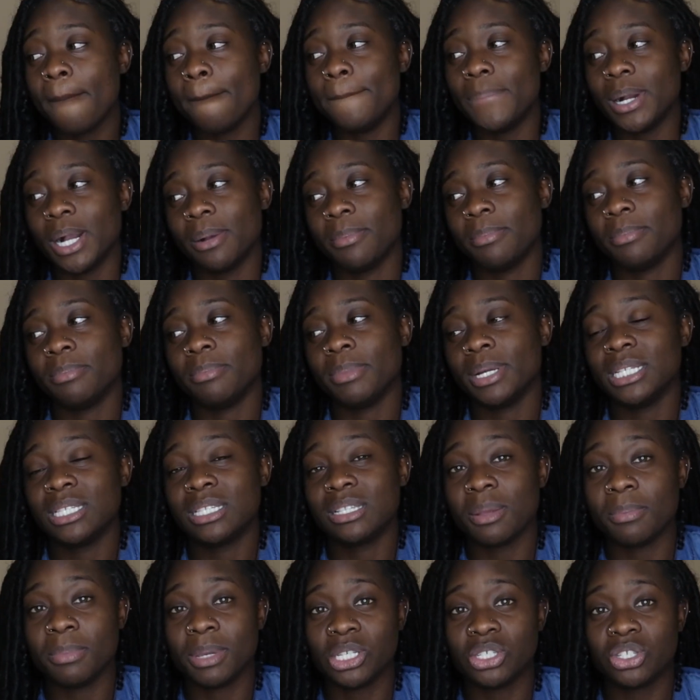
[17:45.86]
but my
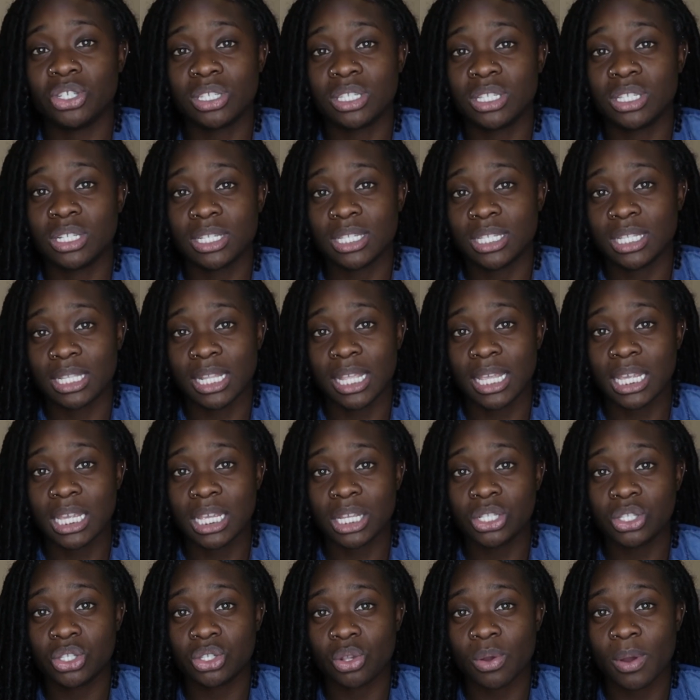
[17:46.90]
stomach just doesn't like
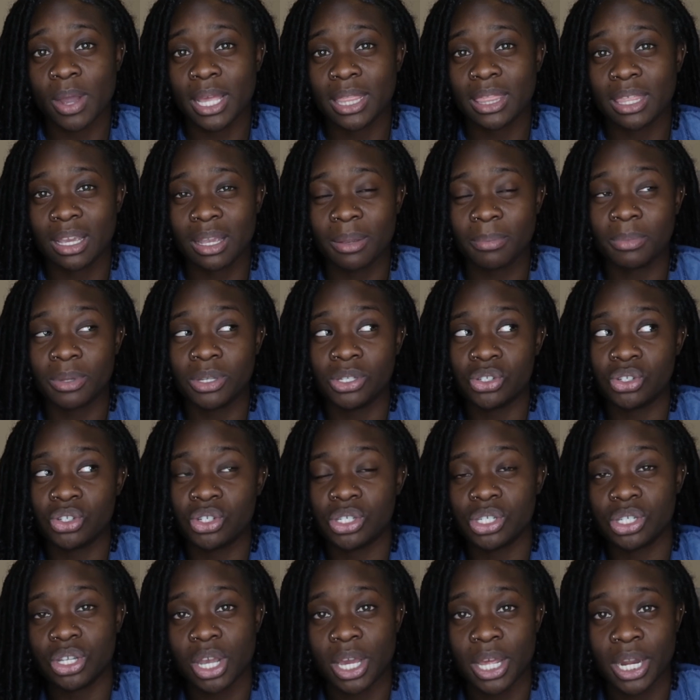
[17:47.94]
it. So I think I'm gonna
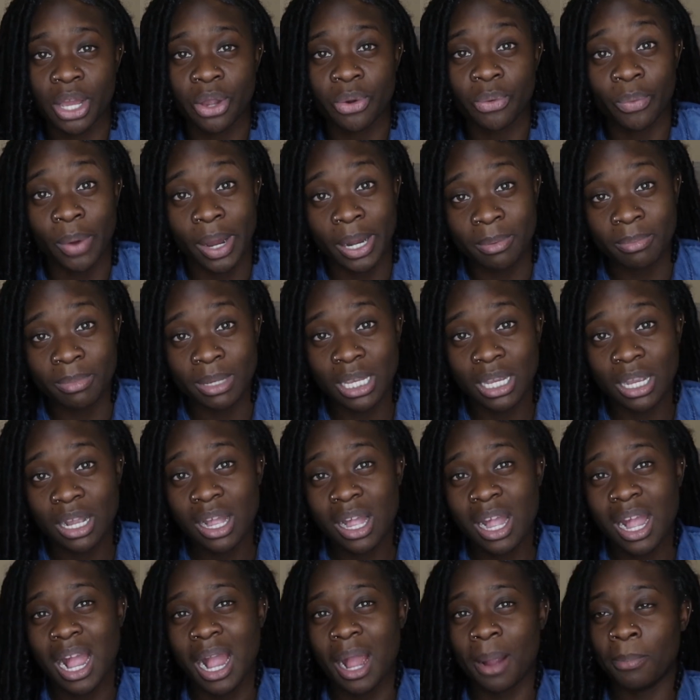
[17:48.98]
just cut out red meat.
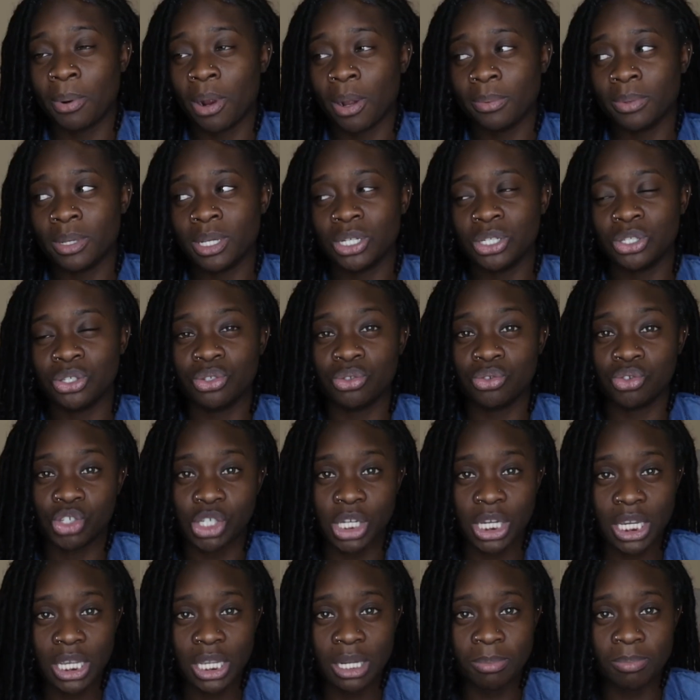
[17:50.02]
I'm probably gonna do
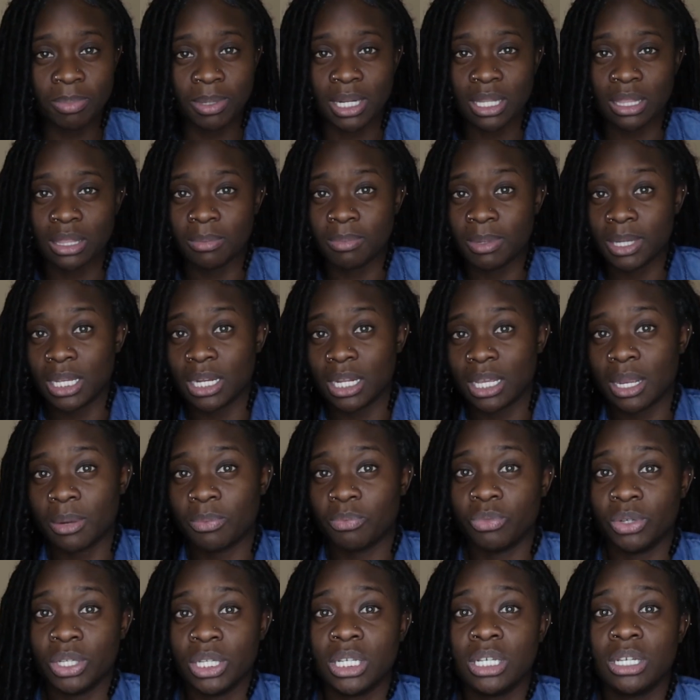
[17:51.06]
chicken, but in the beginning
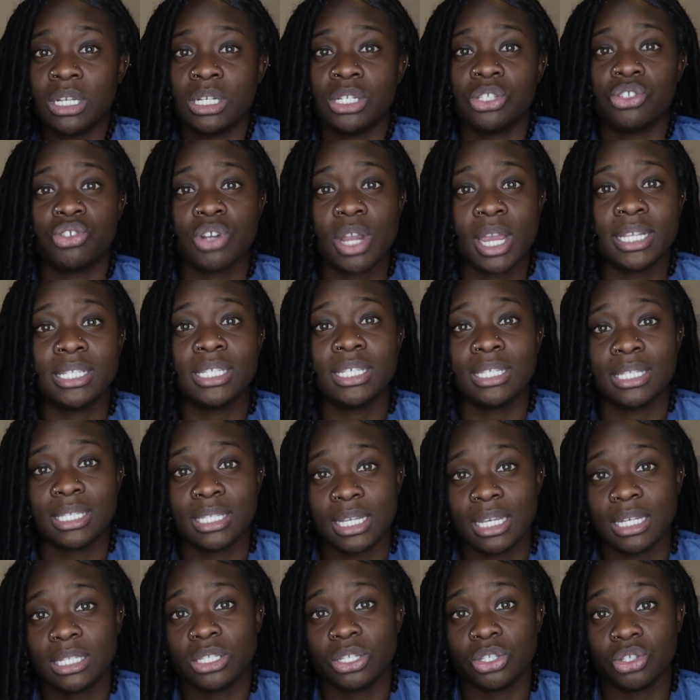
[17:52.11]
I'm really gonna try to
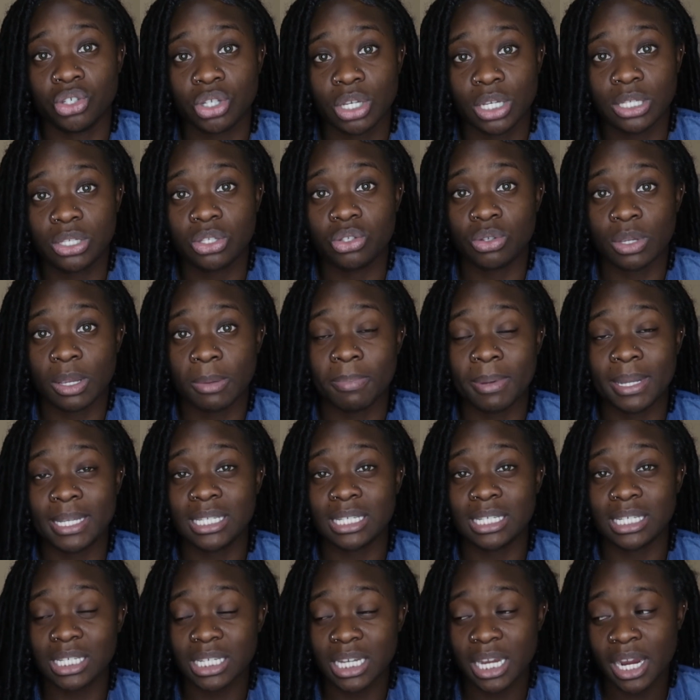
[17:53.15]
stick to just doing
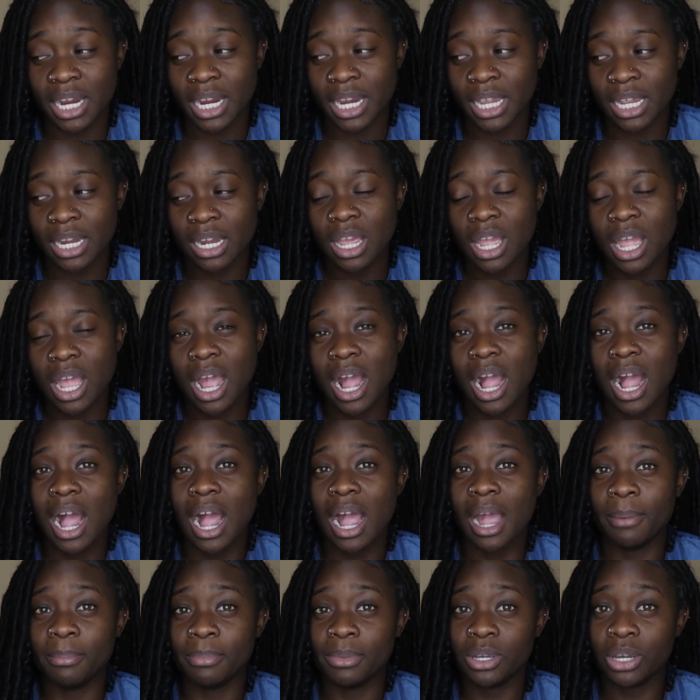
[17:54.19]
pescatarian.
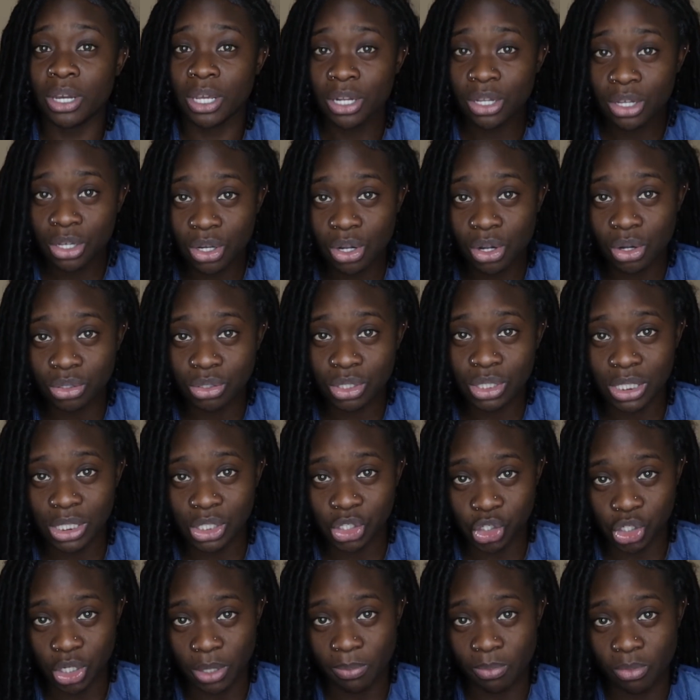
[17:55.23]
I'm gonna go to the
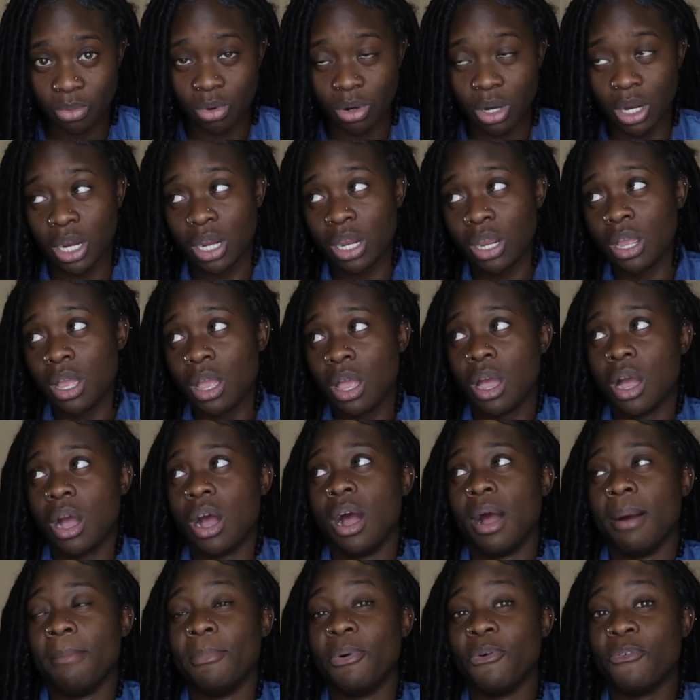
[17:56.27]
gym more.
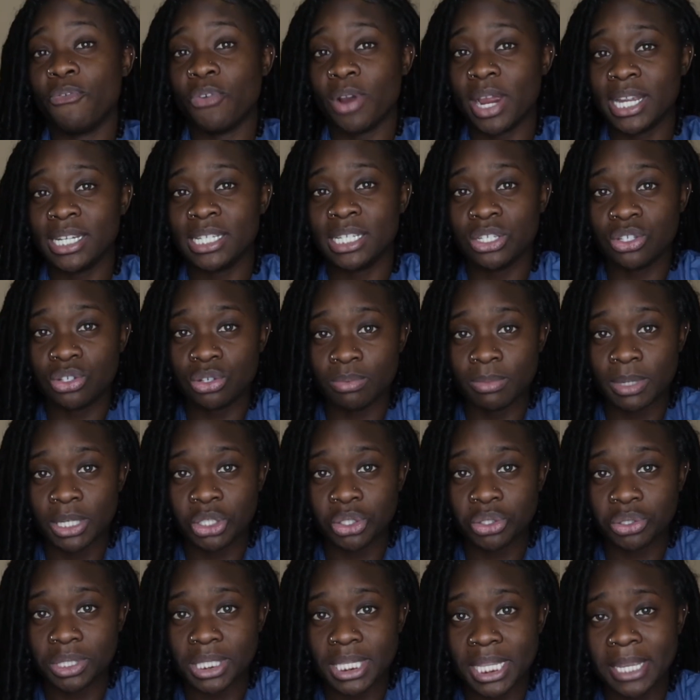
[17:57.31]
Before I did do my
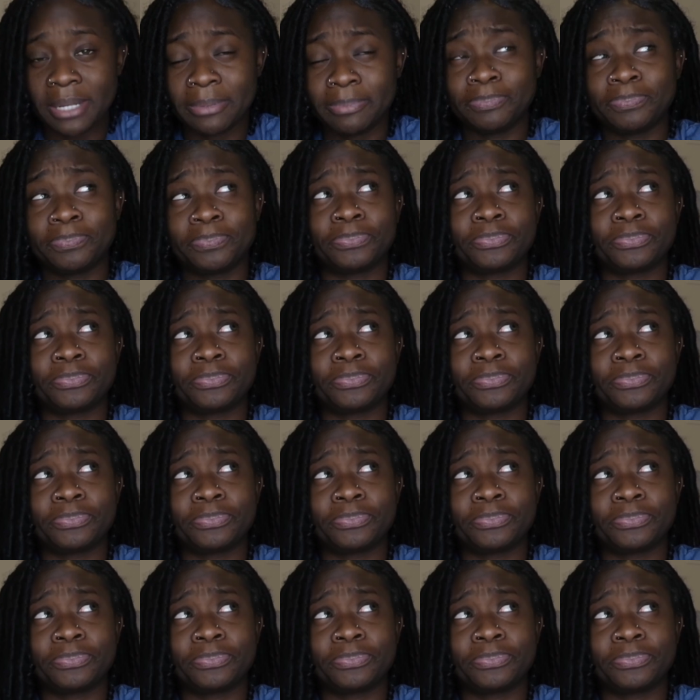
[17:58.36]
juicing,